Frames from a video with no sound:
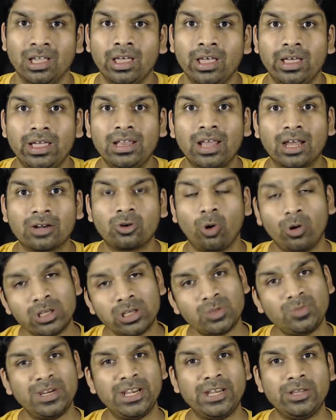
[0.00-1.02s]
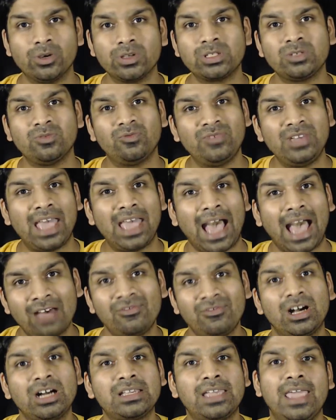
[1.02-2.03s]
In our course videos, we have
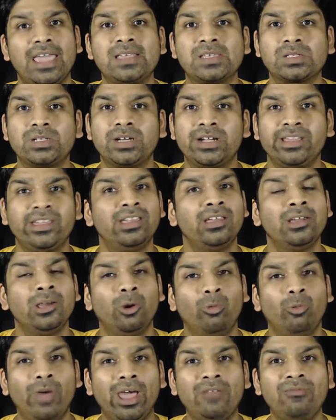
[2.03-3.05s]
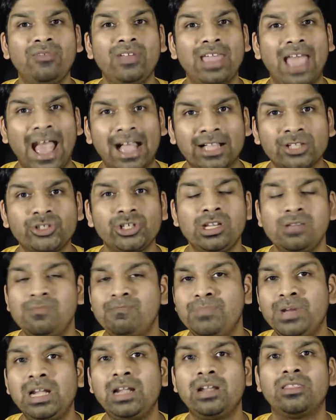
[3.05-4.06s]
a case study where we actually
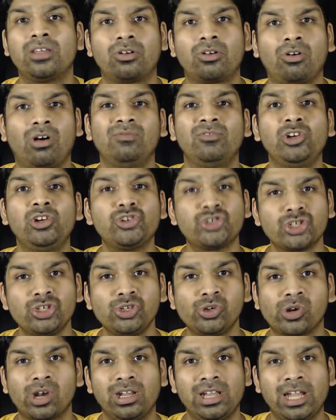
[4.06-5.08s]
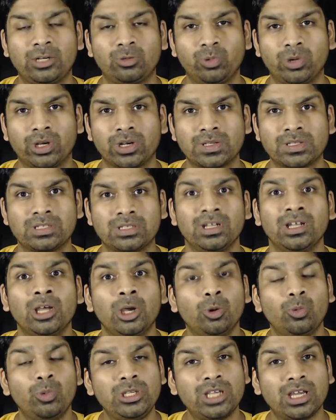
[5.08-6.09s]
build the convolutional neural networks
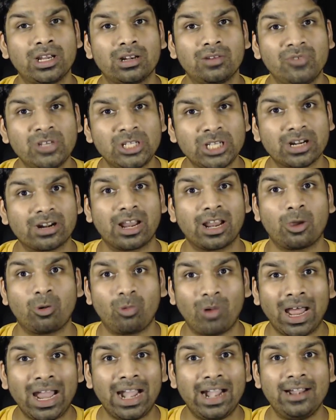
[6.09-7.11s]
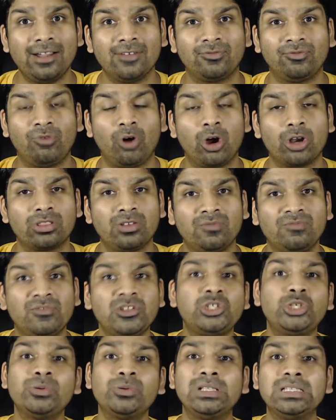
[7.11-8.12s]
which are required for the
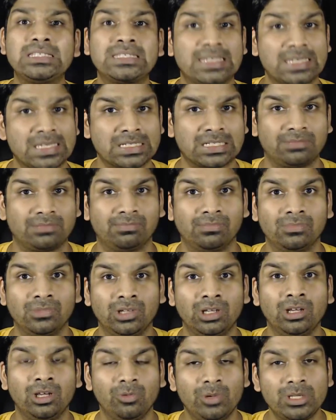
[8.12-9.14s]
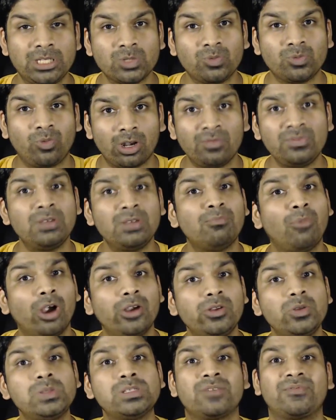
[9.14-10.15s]
visual system, which is one of the
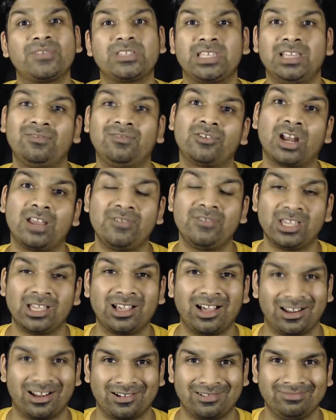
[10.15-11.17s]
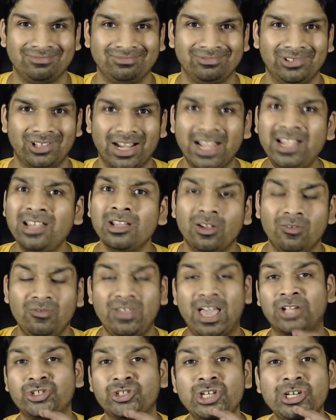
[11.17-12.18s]
modules of a self-driving car, right? We
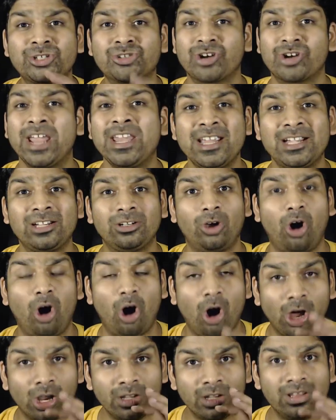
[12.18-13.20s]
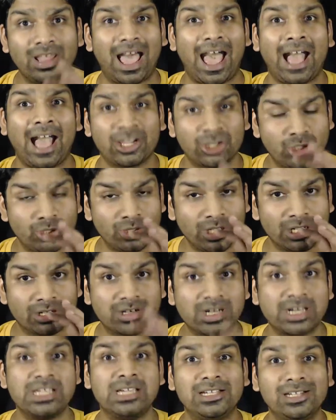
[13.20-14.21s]
actually train it on actual
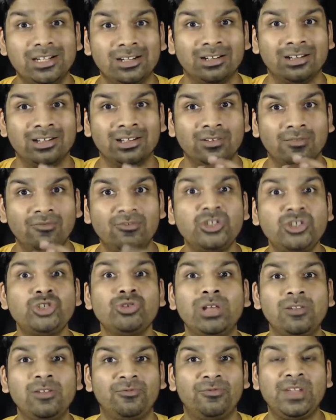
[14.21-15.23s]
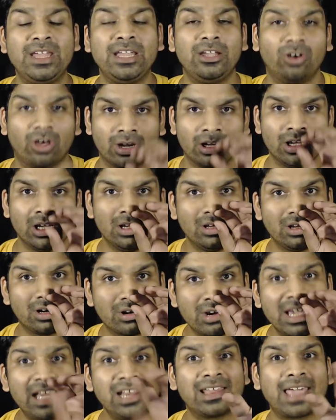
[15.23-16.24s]
real visual feed or
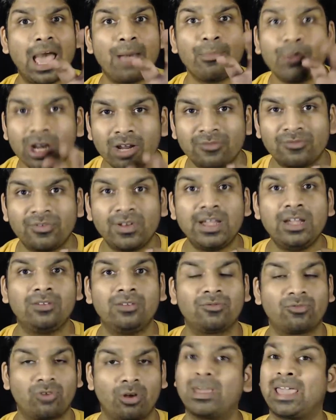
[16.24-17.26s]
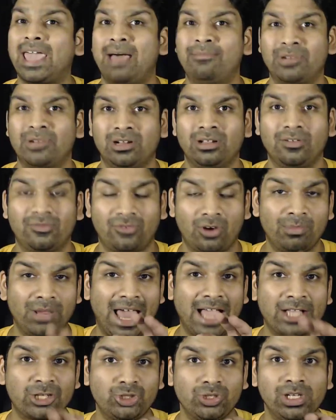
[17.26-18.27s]
real camera feed from a camera, from an
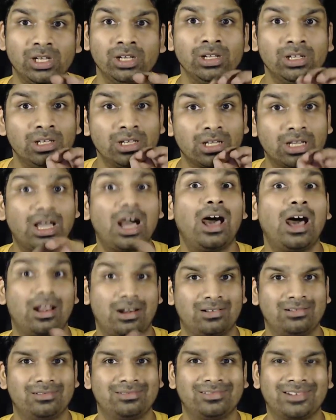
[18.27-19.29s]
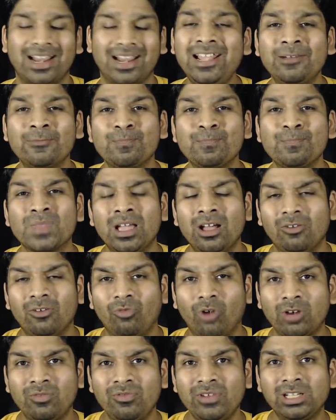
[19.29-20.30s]
actual car, right?
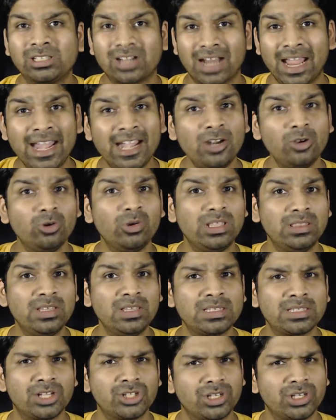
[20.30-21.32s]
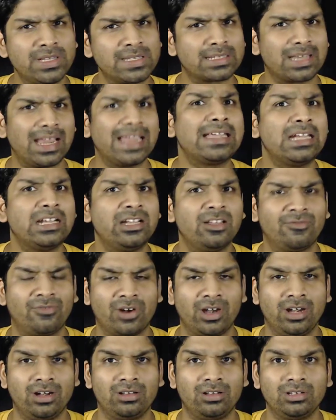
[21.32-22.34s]
What we'll try and do in this session is slightly
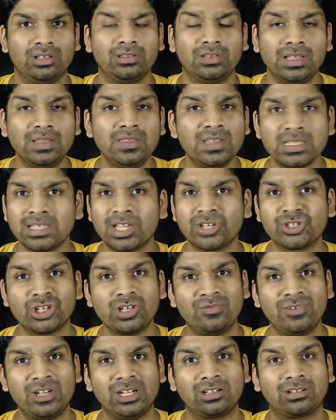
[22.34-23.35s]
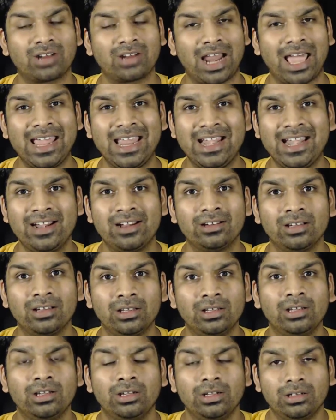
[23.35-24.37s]
different. In this session, we'll try and
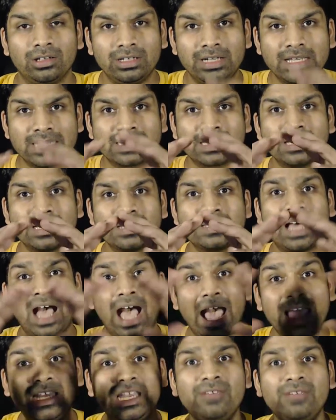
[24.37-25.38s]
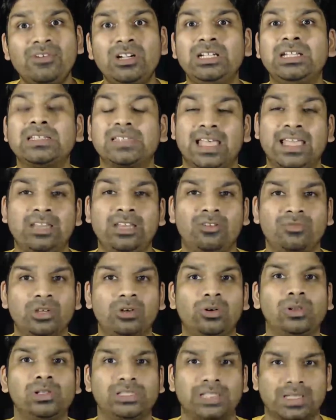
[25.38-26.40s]
discuss the high-level design of the
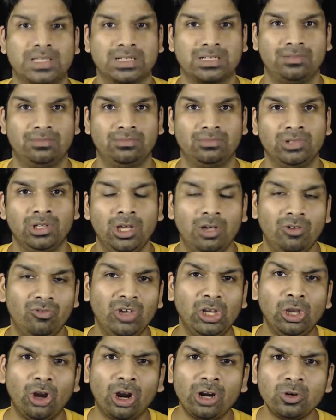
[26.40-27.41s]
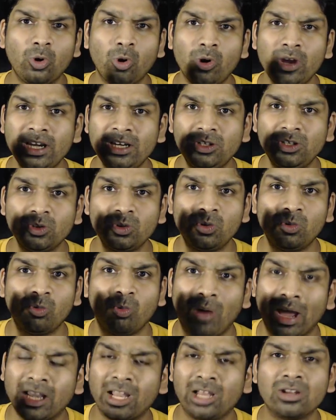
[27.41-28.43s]
whole system. We'll not go into
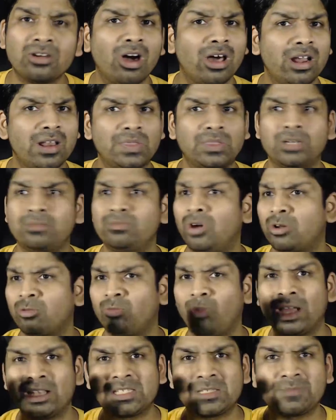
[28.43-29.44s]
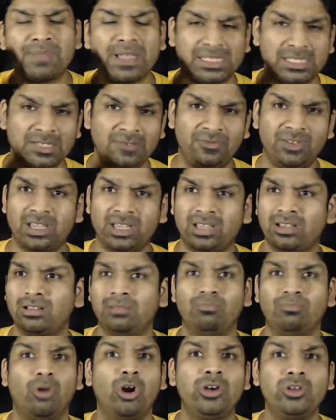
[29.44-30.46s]
one algorithm or one specific
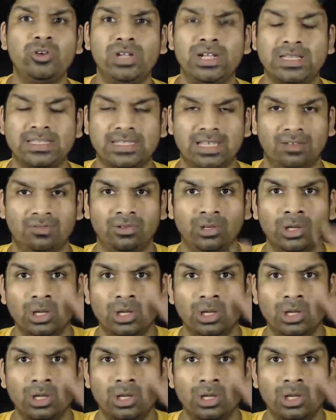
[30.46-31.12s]
module itself.